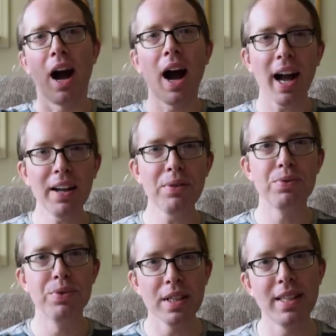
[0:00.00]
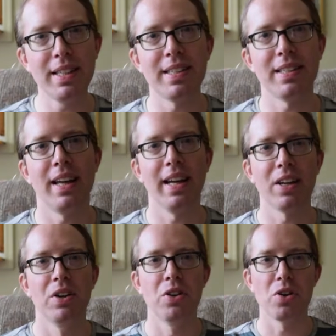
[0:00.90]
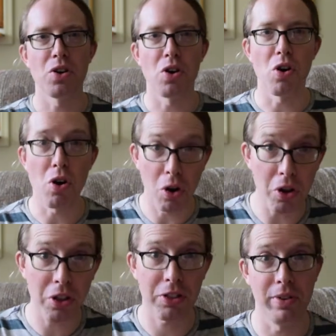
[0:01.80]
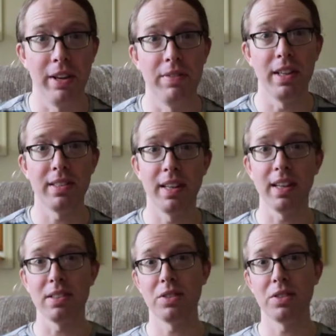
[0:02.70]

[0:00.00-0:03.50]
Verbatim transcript: I really dislike all three of these things.